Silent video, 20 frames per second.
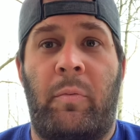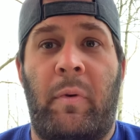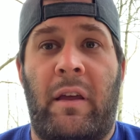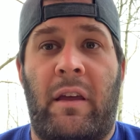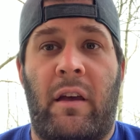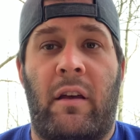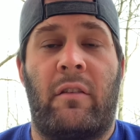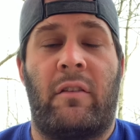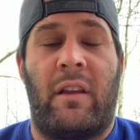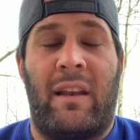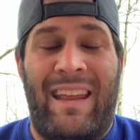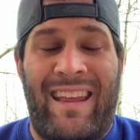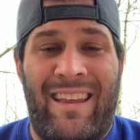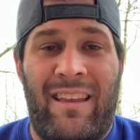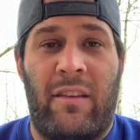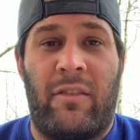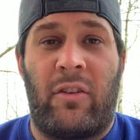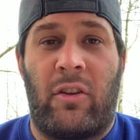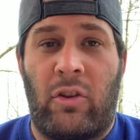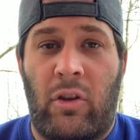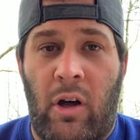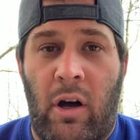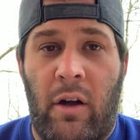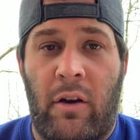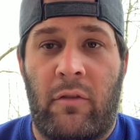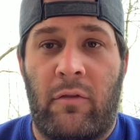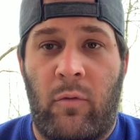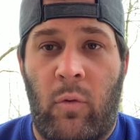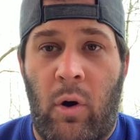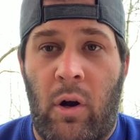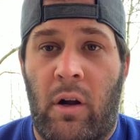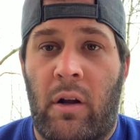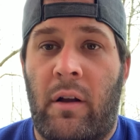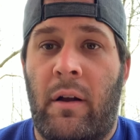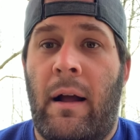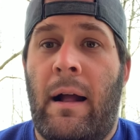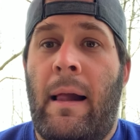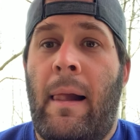because it is a lot of work.